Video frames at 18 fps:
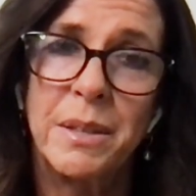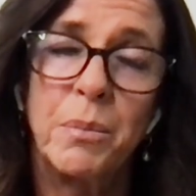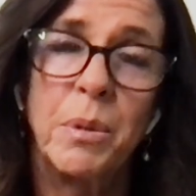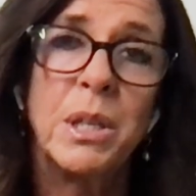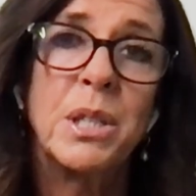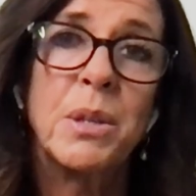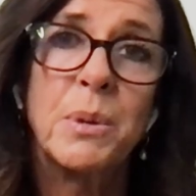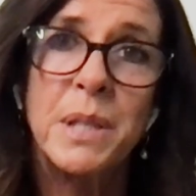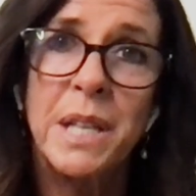And
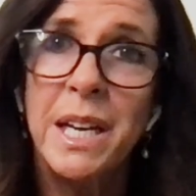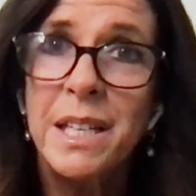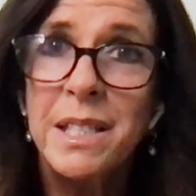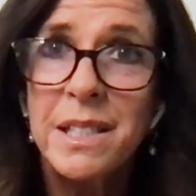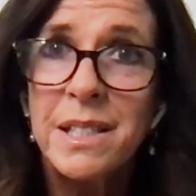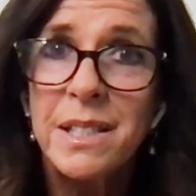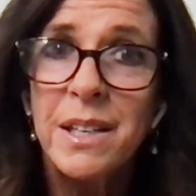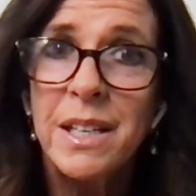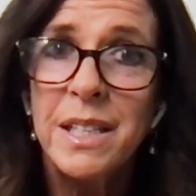when she was
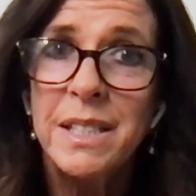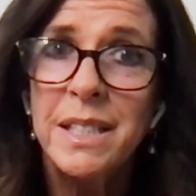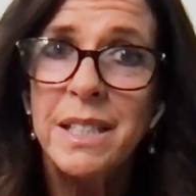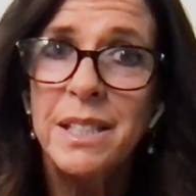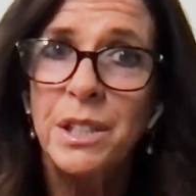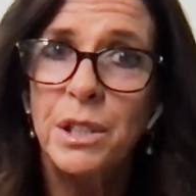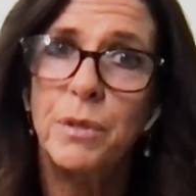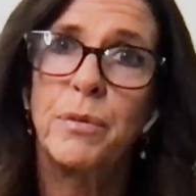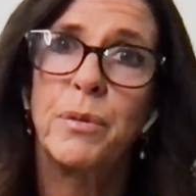
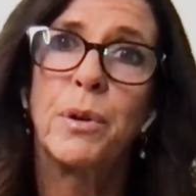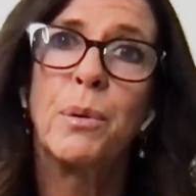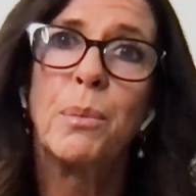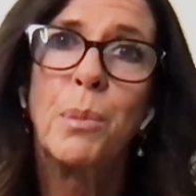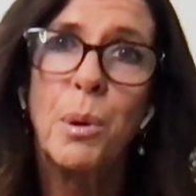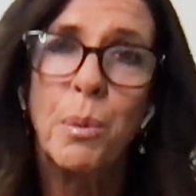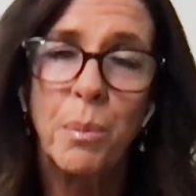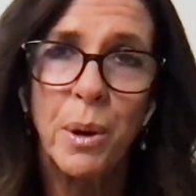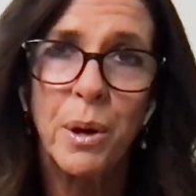exercising, she felt
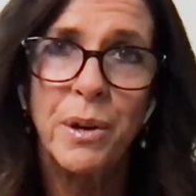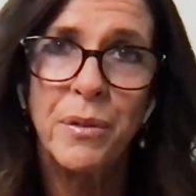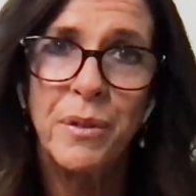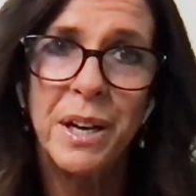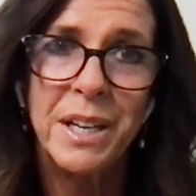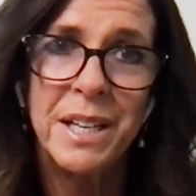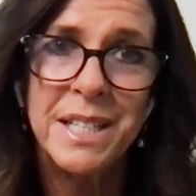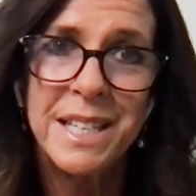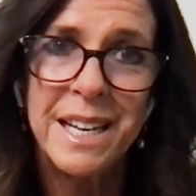more
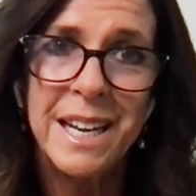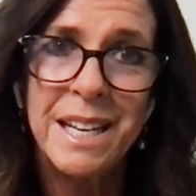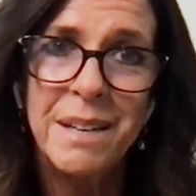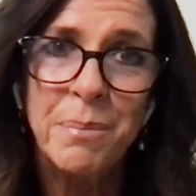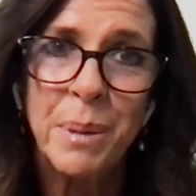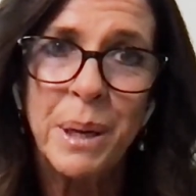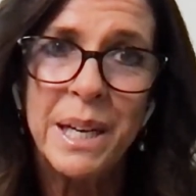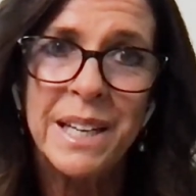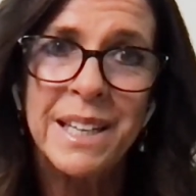motivated to
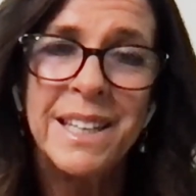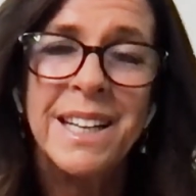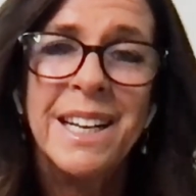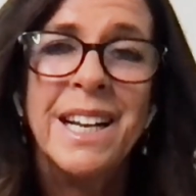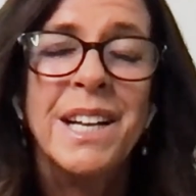eat better.